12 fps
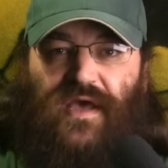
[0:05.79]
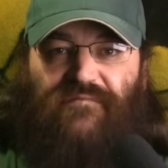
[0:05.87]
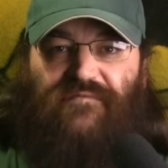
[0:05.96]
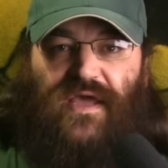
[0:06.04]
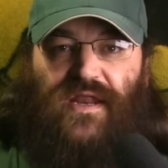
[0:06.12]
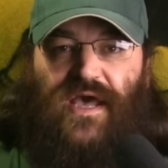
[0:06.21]

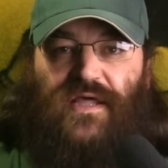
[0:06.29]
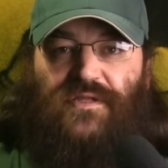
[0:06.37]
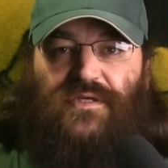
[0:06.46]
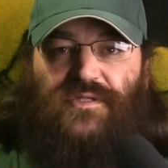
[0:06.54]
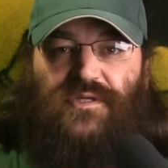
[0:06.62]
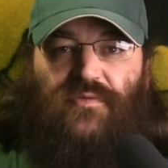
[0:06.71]
I've got
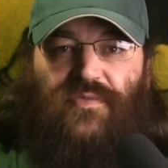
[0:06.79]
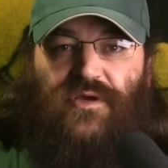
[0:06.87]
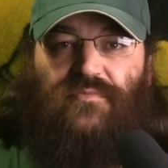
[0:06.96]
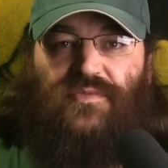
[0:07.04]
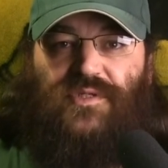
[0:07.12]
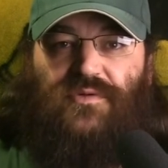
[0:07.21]
highlights coming
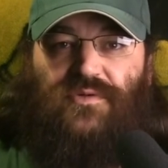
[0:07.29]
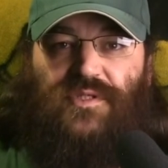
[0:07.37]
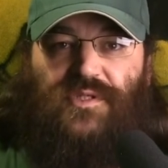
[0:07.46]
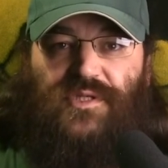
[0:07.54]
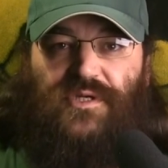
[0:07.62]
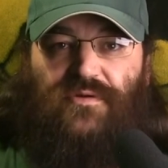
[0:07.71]
up, so
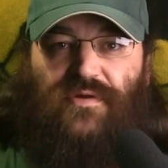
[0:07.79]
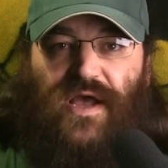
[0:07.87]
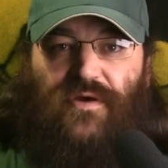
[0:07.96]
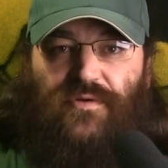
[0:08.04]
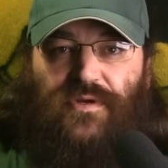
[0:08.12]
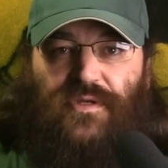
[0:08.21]
stick
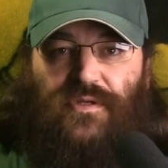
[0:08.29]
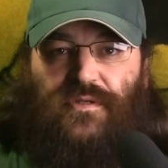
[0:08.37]
around.